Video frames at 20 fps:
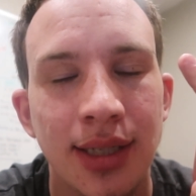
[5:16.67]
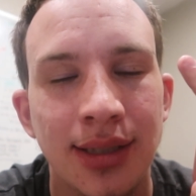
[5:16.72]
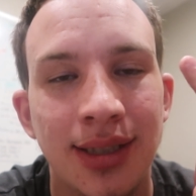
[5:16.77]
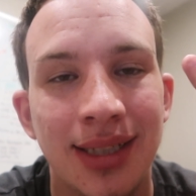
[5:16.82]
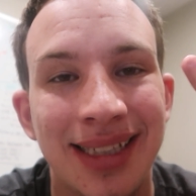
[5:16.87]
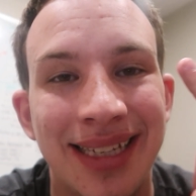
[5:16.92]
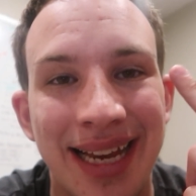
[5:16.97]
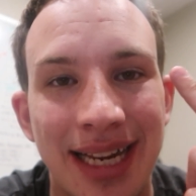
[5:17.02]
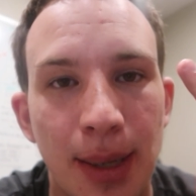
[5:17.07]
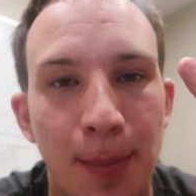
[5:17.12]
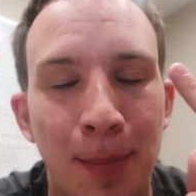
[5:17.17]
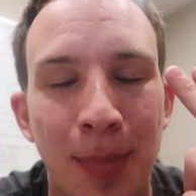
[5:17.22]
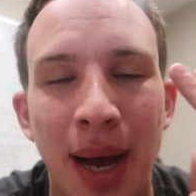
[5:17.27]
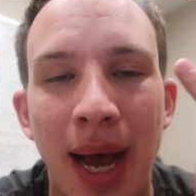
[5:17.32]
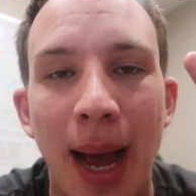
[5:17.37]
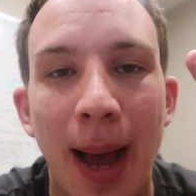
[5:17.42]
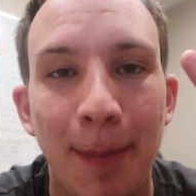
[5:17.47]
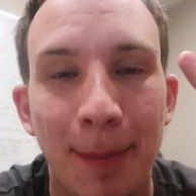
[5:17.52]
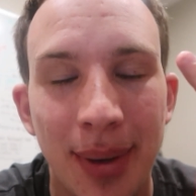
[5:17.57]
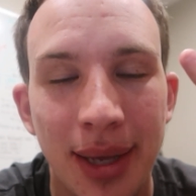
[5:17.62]
to get it
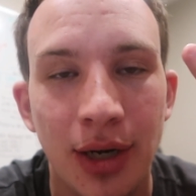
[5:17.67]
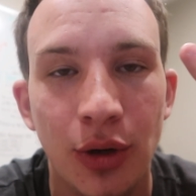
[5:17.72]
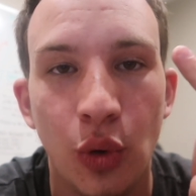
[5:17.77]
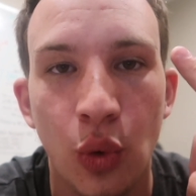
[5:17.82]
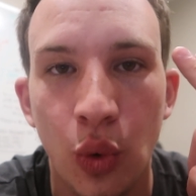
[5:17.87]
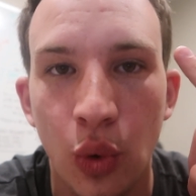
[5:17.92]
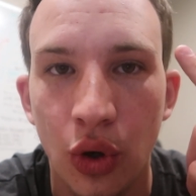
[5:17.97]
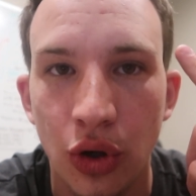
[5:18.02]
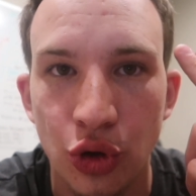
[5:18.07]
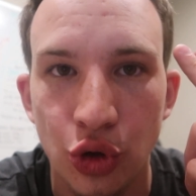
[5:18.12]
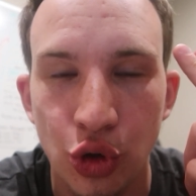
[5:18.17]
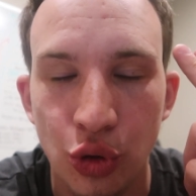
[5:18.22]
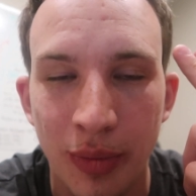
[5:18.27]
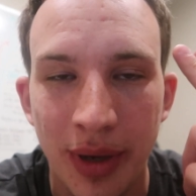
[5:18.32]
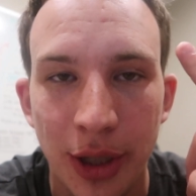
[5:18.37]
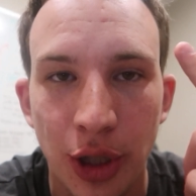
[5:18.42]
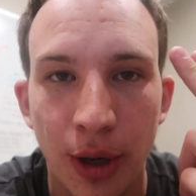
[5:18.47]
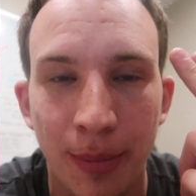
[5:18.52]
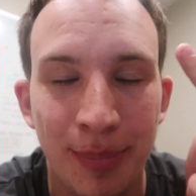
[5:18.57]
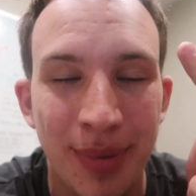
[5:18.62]
popping or to
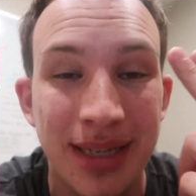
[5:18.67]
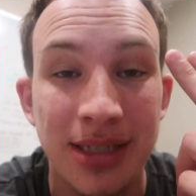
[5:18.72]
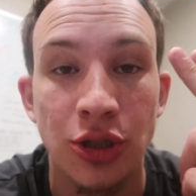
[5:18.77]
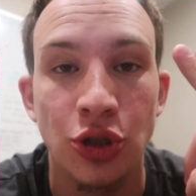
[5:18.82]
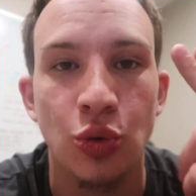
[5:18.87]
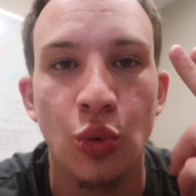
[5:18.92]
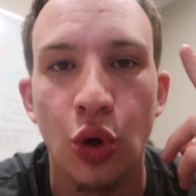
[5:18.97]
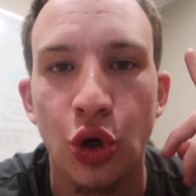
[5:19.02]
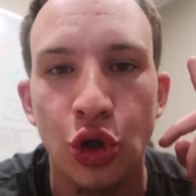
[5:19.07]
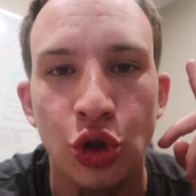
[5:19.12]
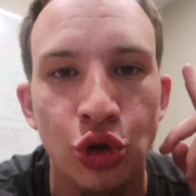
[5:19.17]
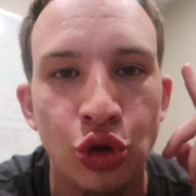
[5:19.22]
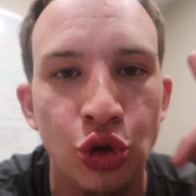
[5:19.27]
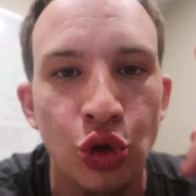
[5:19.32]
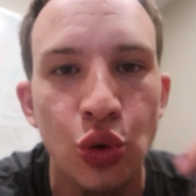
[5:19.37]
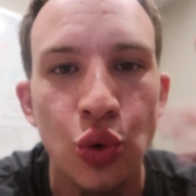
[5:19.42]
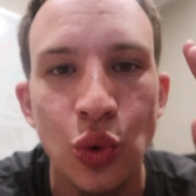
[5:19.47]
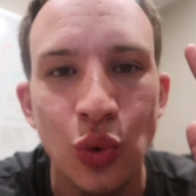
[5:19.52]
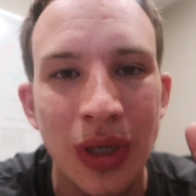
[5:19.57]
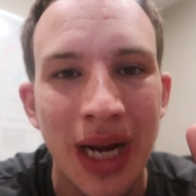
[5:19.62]
make your business work,
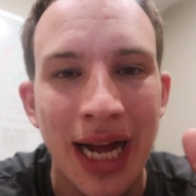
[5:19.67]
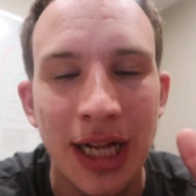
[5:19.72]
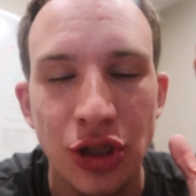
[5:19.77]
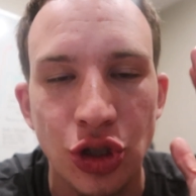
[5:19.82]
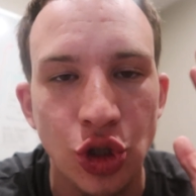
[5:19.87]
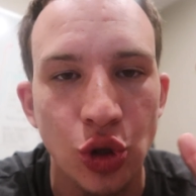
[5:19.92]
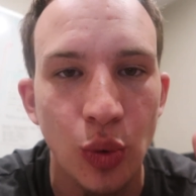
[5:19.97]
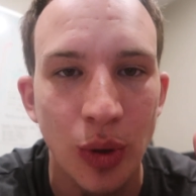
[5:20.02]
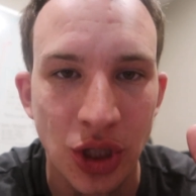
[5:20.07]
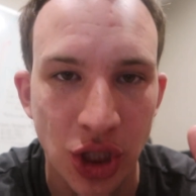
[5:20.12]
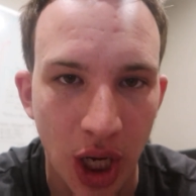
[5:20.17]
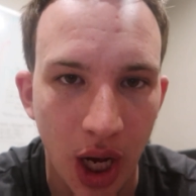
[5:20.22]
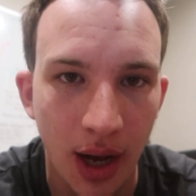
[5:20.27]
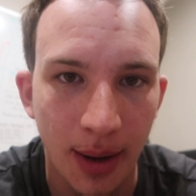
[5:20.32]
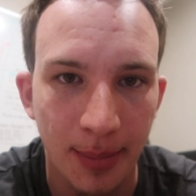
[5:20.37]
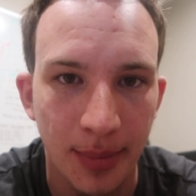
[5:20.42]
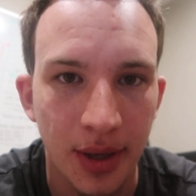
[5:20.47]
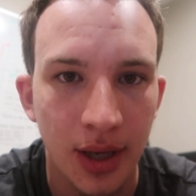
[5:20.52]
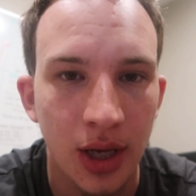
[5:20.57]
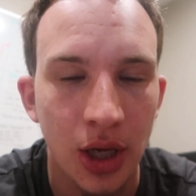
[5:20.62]
do not switch
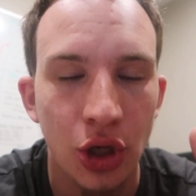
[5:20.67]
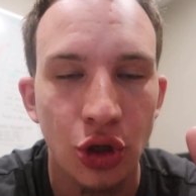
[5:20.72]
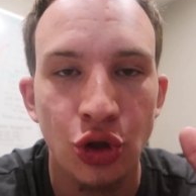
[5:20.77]
up.